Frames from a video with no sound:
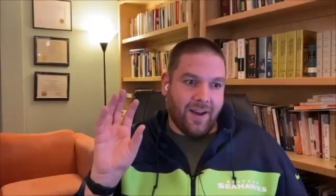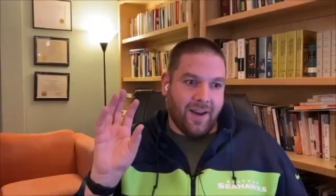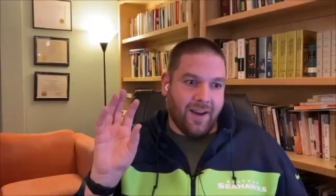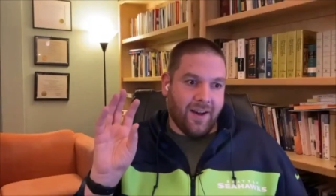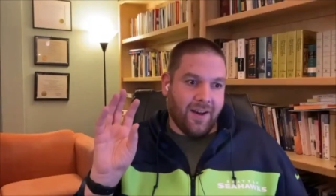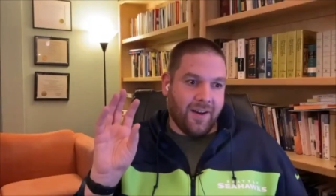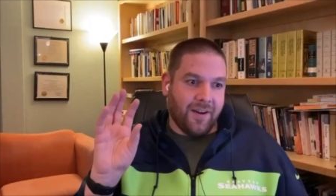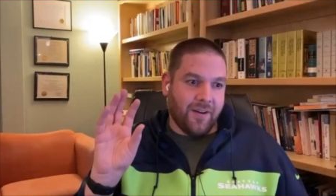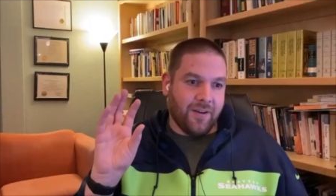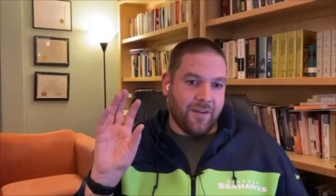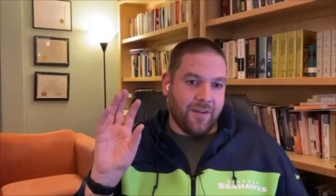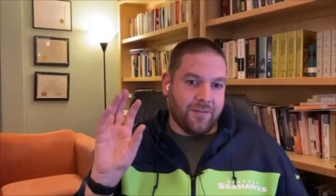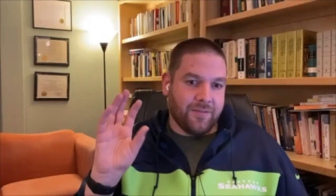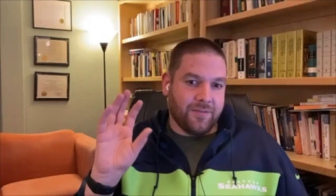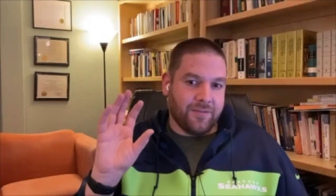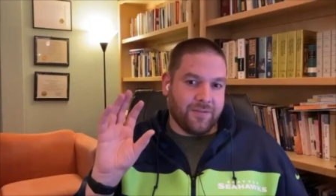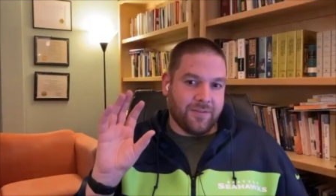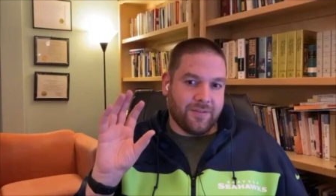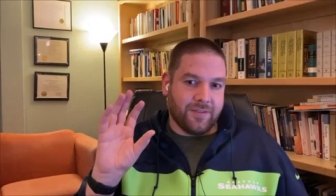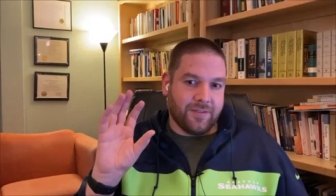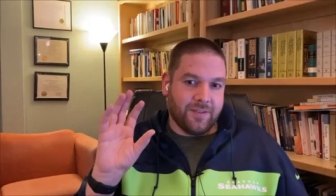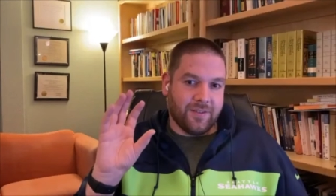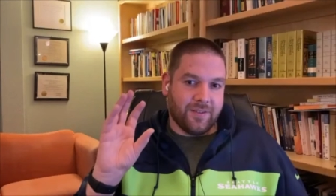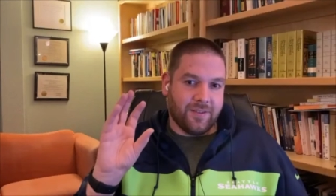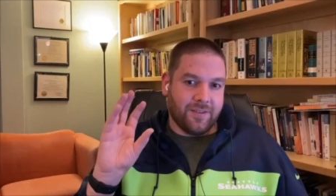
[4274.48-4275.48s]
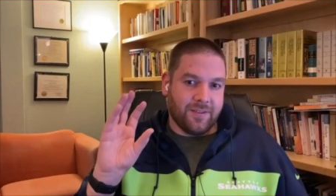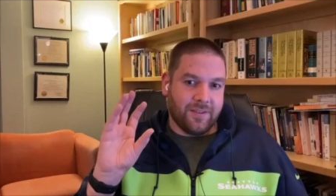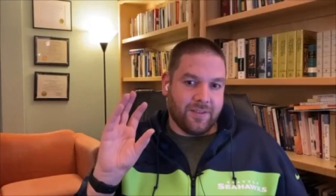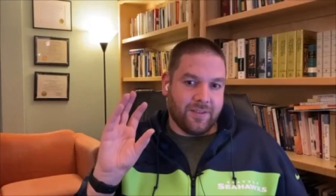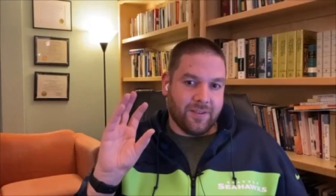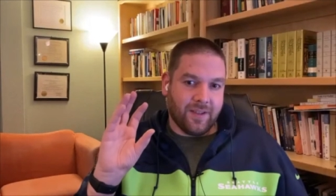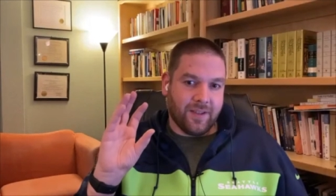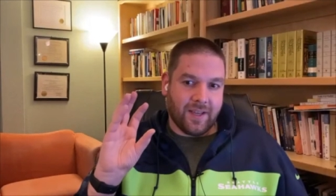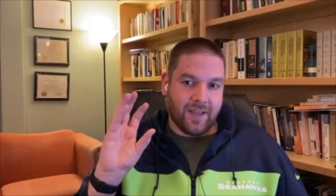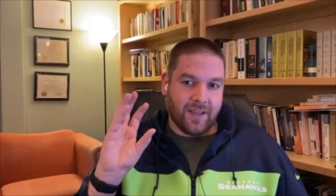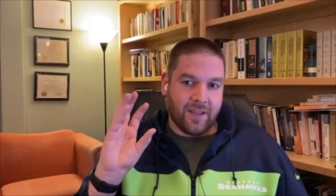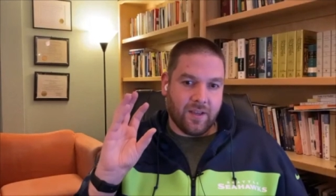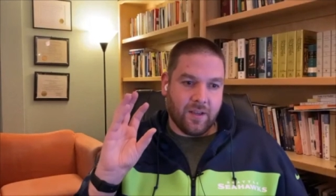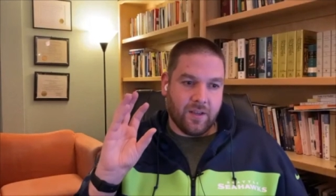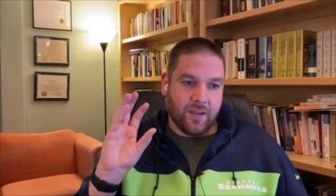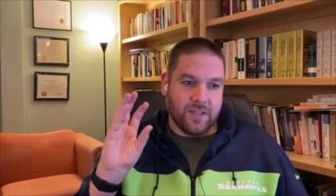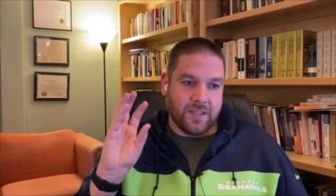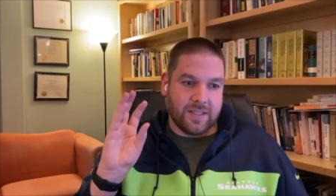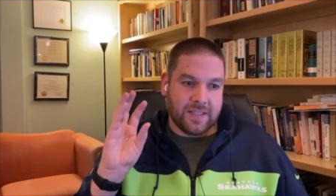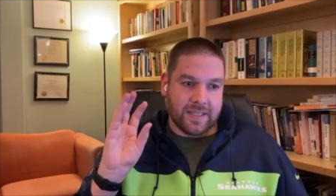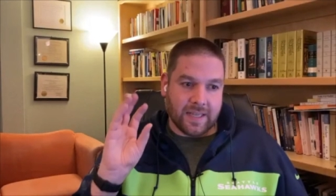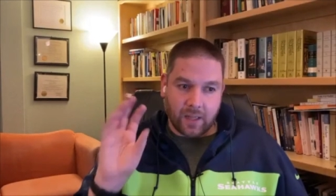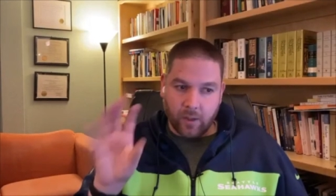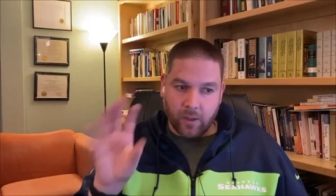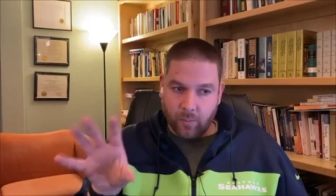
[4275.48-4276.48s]
of
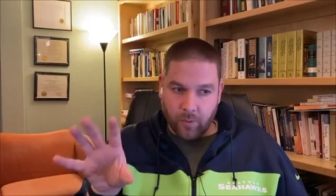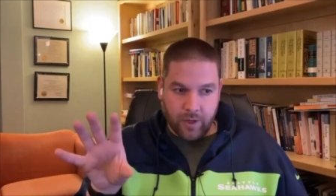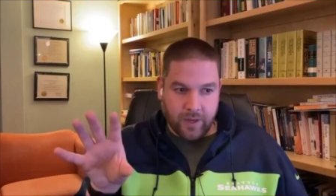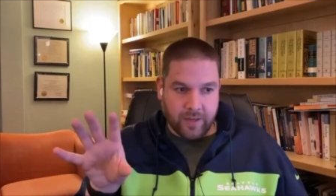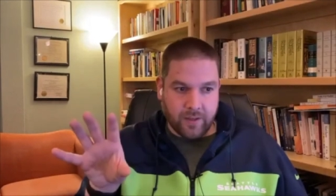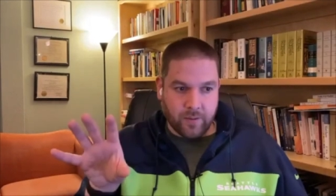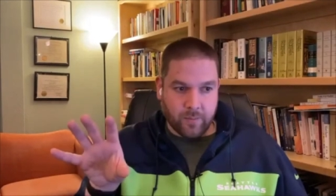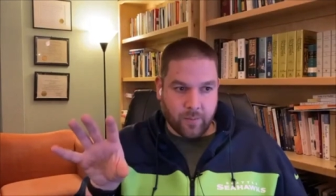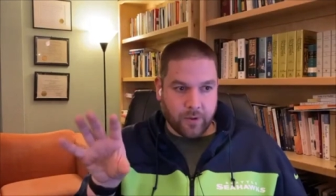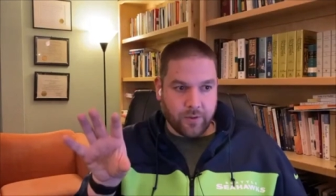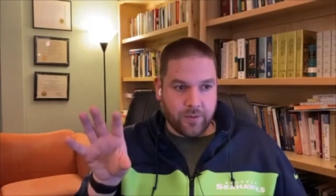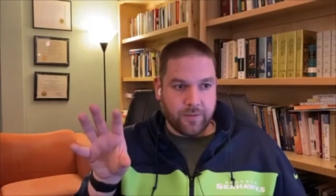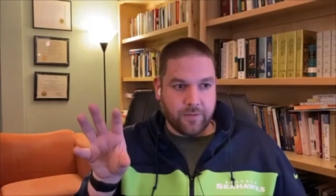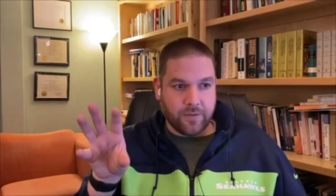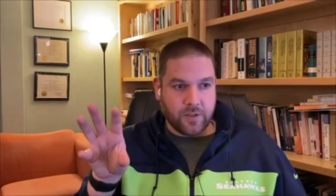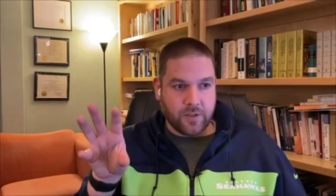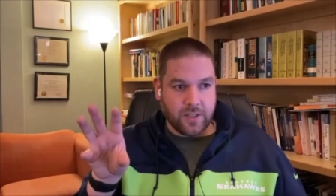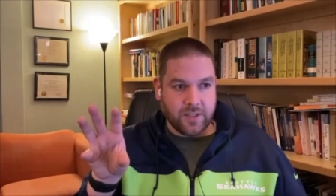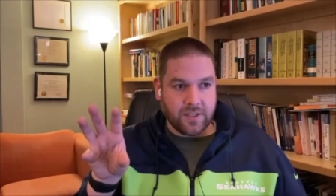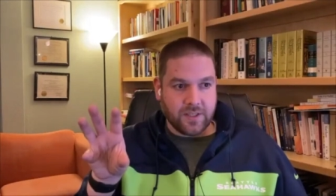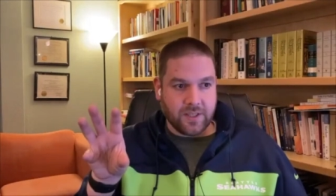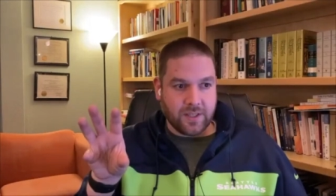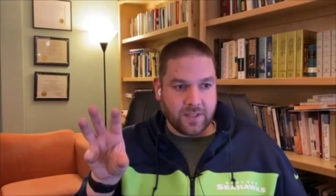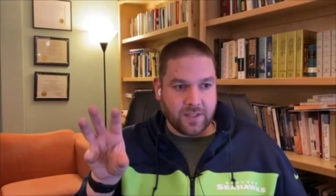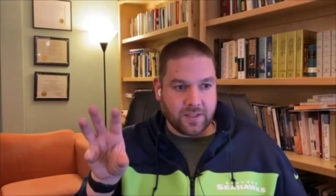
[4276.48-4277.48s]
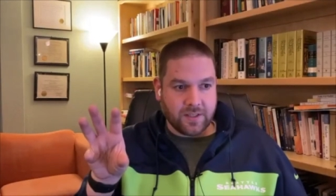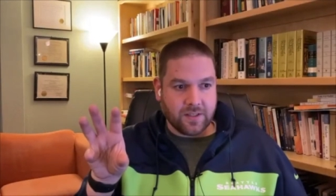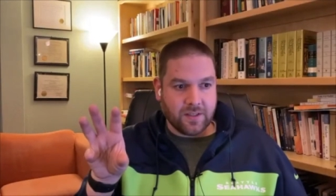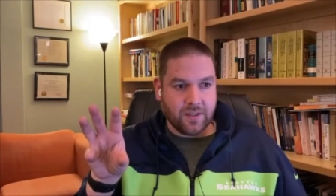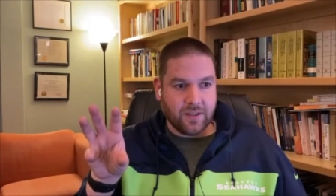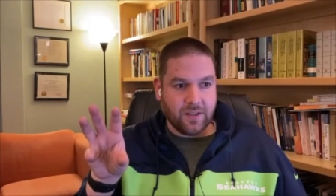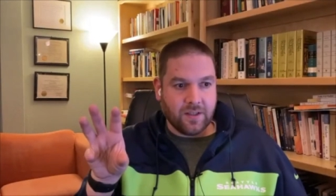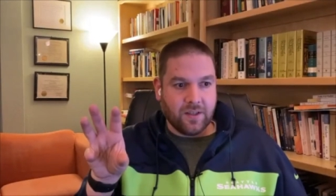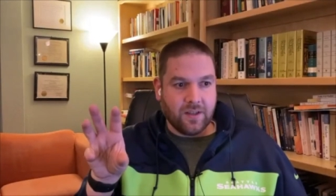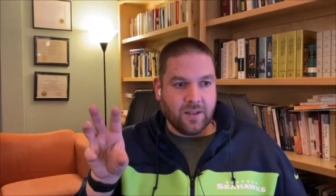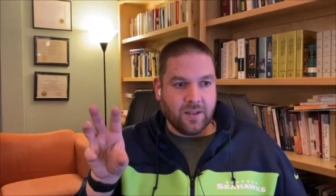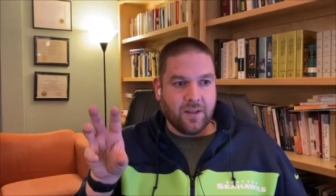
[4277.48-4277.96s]
celebrating the birth of Jesus,